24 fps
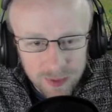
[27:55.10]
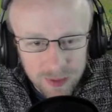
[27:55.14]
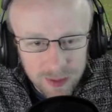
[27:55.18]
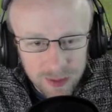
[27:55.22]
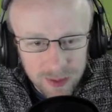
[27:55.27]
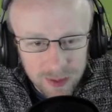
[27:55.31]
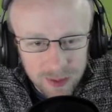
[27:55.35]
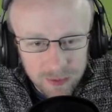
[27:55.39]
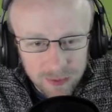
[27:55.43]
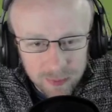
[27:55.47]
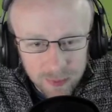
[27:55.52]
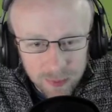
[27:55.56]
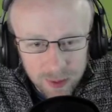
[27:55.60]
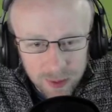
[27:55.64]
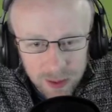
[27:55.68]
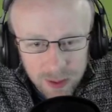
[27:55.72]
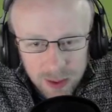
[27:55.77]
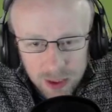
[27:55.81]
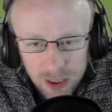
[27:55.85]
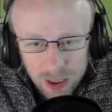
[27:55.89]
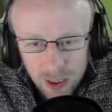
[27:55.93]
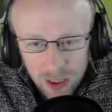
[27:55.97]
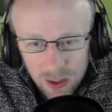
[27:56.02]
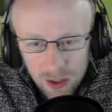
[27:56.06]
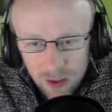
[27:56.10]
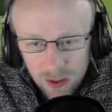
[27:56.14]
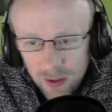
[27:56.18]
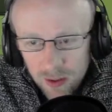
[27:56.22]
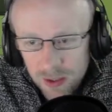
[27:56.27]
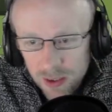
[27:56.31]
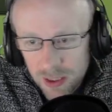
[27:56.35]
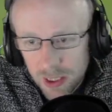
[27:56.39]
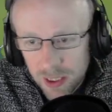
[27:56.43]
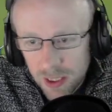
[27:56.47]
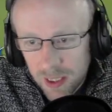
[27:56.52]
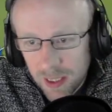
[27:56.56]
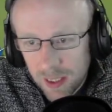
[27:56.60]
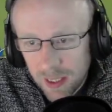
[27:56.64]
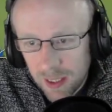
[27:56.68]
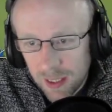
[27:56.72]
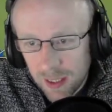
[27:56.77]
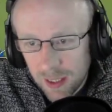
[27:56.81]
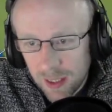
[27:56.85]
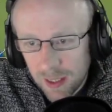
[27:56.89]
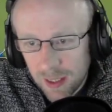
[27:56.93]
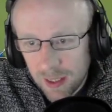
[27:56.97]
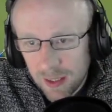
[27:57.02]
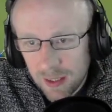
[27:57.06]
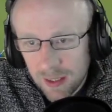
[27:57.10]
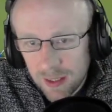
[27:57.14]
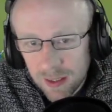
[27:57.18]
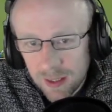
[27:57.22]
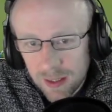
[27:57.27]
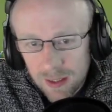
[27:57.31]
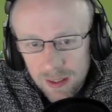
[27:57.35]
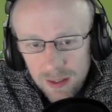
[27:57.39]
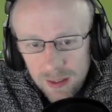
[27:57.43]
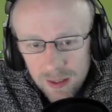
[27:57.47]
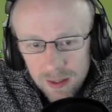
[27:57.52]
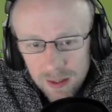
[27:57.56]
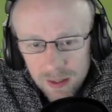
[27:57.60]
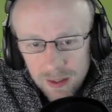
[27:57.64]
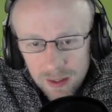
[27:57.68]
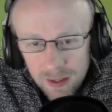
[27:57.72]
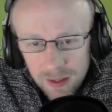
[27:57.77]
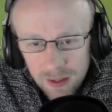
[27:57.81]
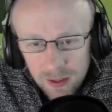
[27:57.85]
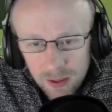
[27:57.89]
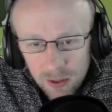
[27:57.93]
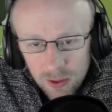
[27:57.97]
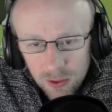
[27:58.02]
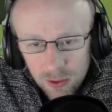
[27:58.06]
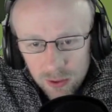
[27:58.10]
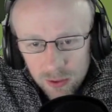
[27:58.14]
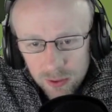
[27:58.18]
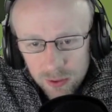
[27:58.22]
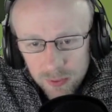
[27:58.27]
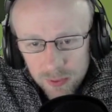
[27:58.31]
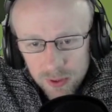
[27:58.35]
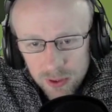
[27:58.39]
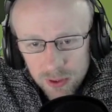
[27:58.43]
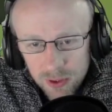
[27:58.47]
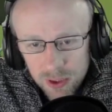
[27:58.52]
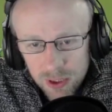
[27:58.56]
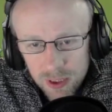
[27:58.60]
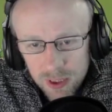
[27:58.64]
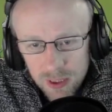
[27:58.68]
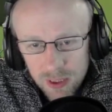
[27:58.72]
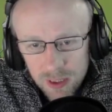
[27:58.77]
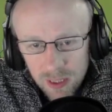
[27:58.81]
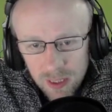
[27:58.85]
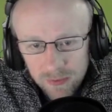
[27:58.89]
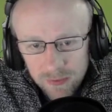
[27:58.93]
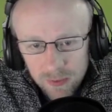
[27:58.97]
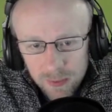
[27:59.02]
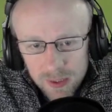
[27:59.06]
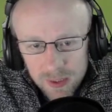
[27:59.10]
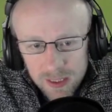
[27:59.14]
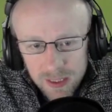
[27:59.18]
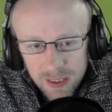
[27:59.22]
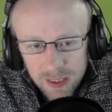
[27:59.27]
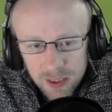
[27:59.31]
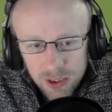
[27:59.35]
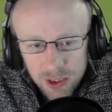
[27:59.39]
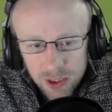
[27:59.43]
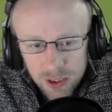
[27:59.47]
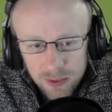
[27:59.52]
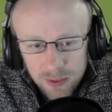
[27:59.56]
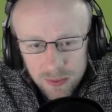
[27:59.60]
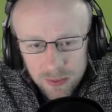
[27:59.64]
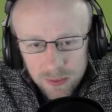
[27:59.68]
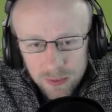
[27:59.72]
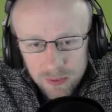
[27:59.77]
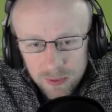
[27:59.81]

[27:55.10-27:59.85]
if we charge here, or do we just? I think we sit and shoot.